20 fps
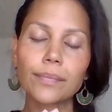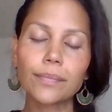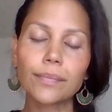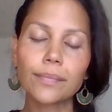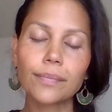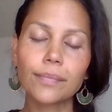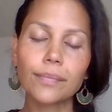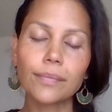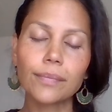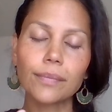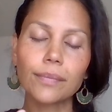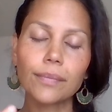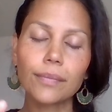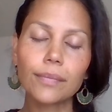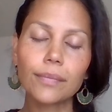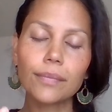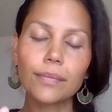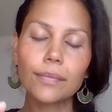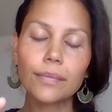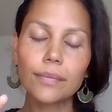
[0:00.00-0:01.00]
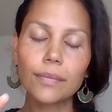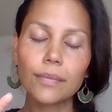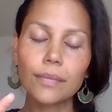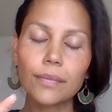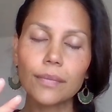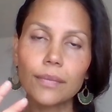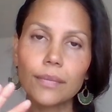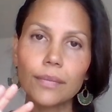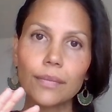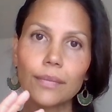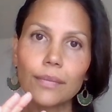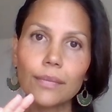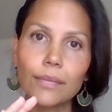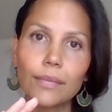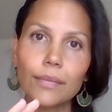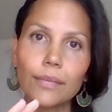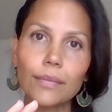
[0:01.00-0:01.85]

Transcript: [no speech]